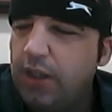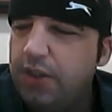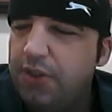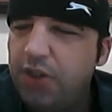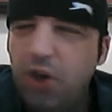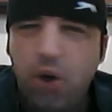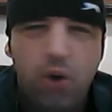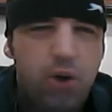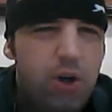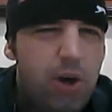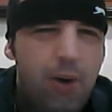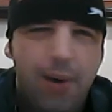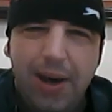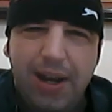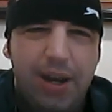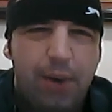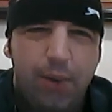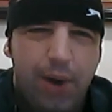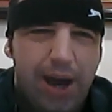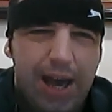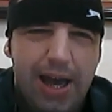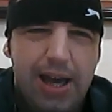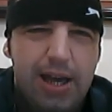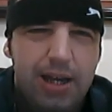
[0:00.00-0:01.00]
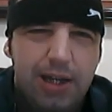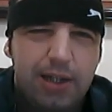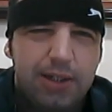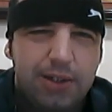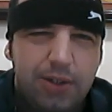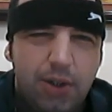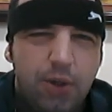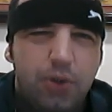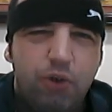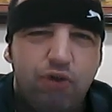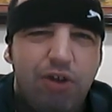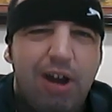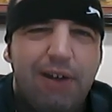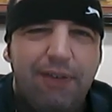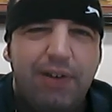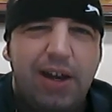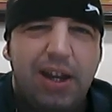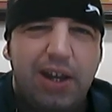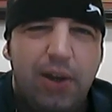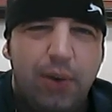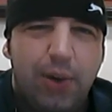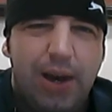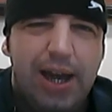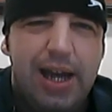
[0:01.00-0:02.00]
Don't go anywhere. Don't travel
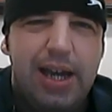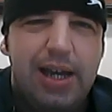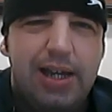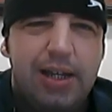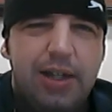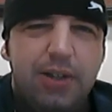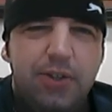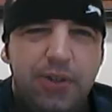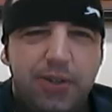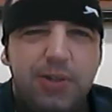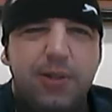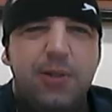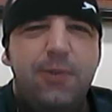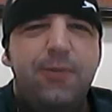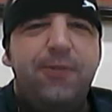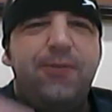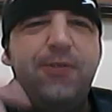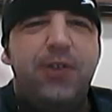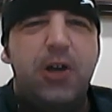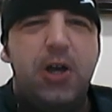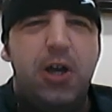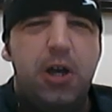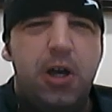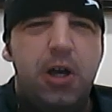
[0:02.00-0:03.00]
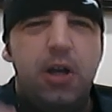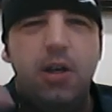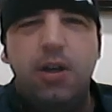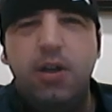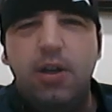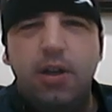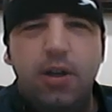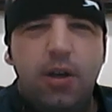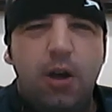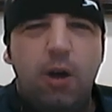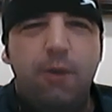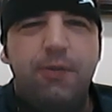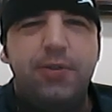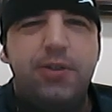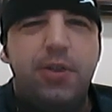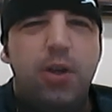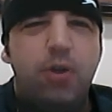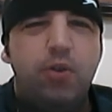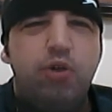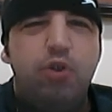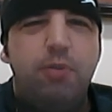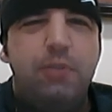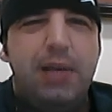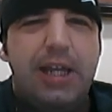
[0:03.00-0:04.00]
anywhere. Just confer over
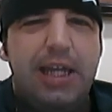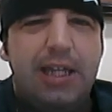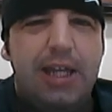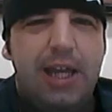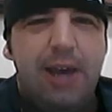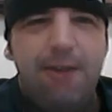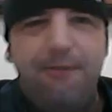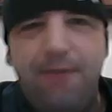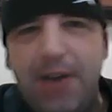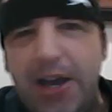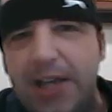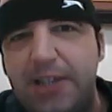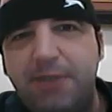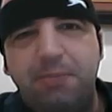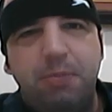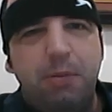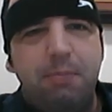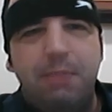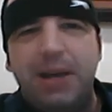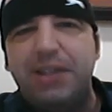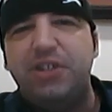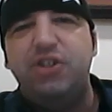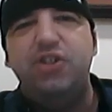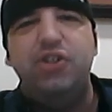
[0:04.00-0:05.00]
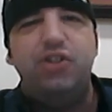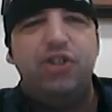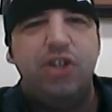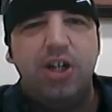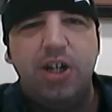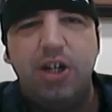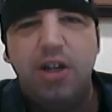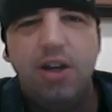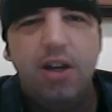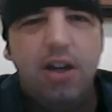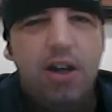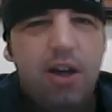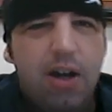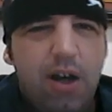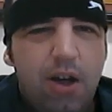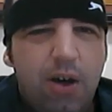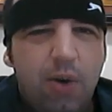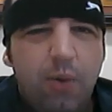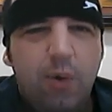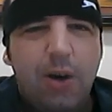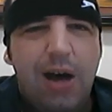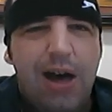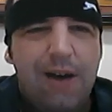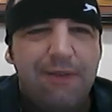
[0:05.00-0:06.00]
social media, Facebook Messenger,
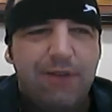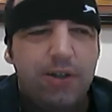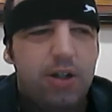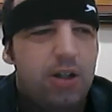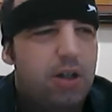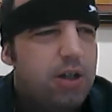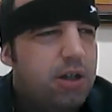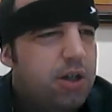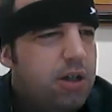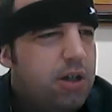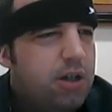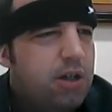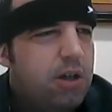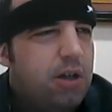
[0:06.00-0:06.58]
or whatever.